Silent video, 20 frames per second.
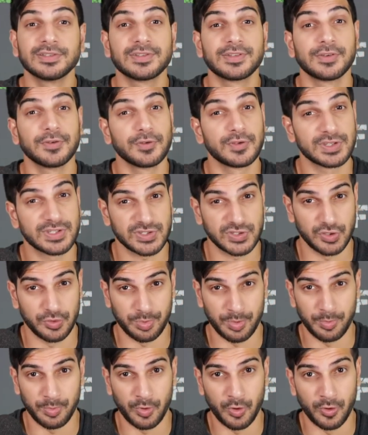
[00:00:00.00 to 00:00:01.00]
to the
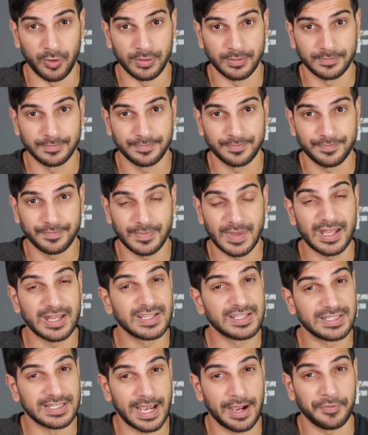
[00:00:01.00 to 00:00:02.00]
Super Bowl
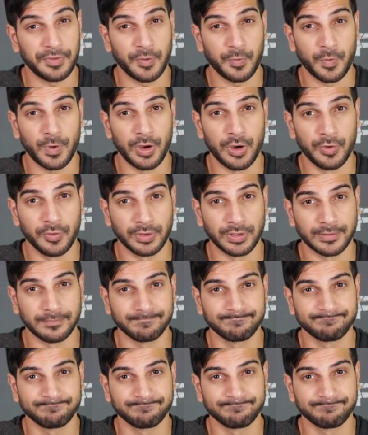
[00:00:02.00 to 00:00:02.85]
down the road.